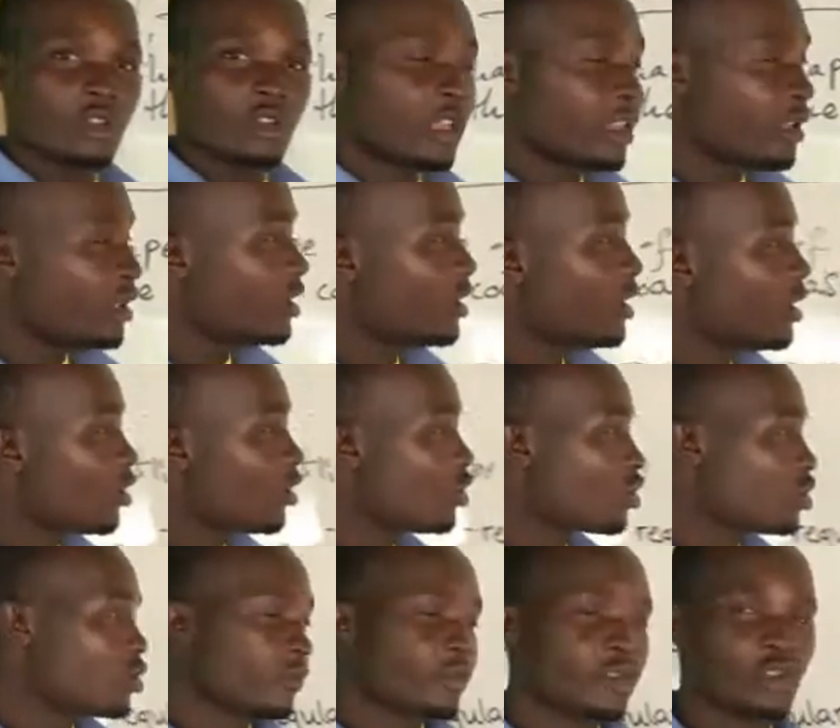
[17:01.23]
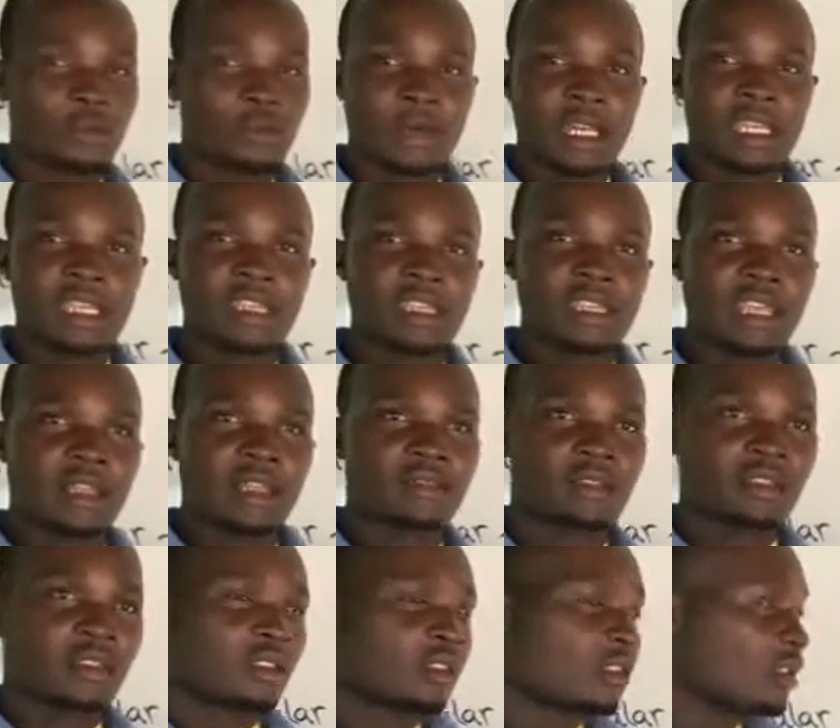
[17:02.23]
at the coast of Somalia here,
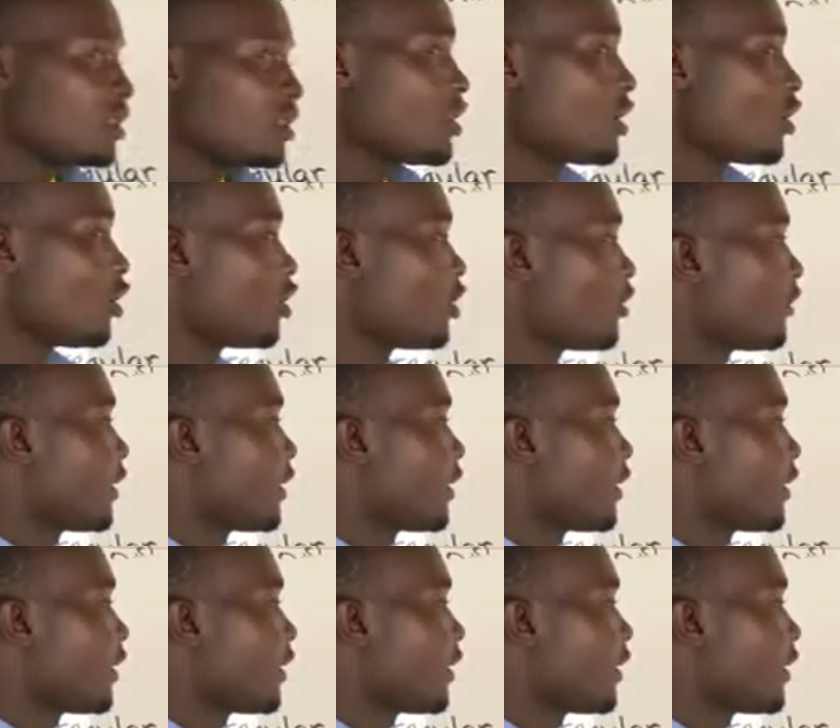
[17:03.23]
this is the Horn of